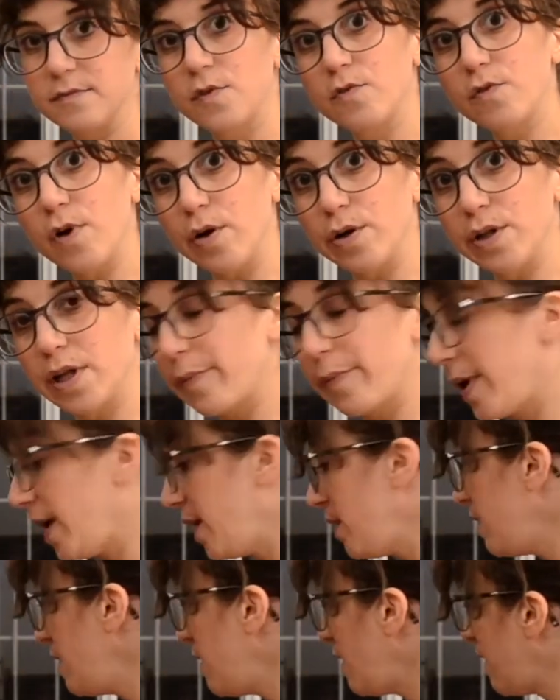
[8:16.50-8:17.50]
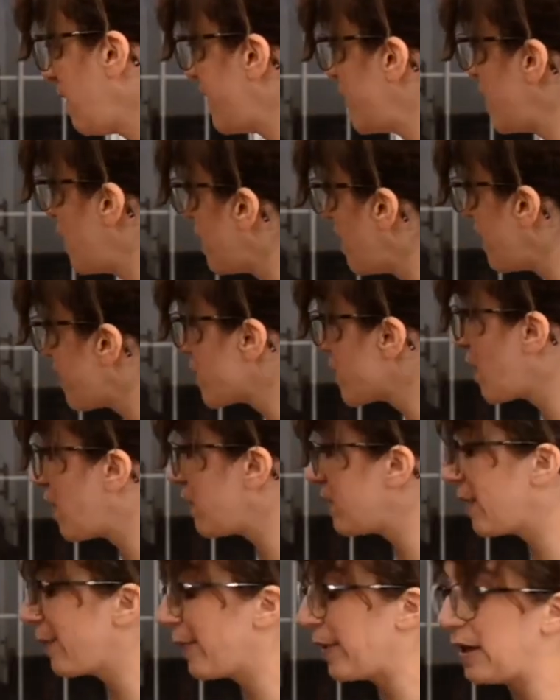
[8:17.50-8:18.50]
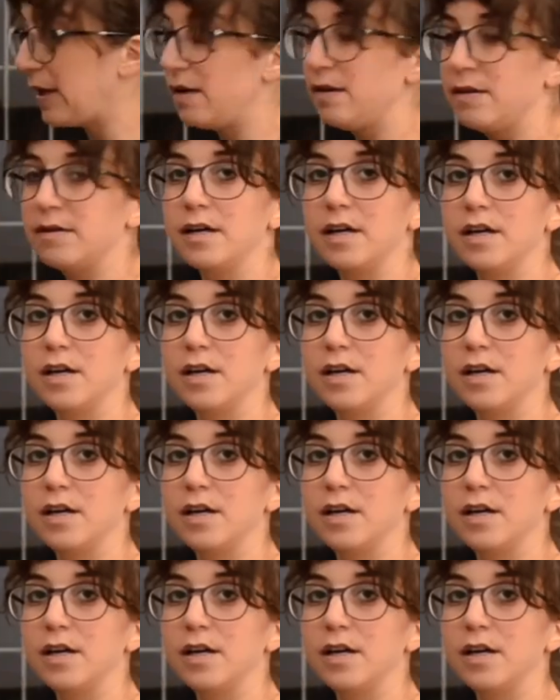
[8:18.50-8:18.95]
Rolling pin. If you don't have a rolling pin,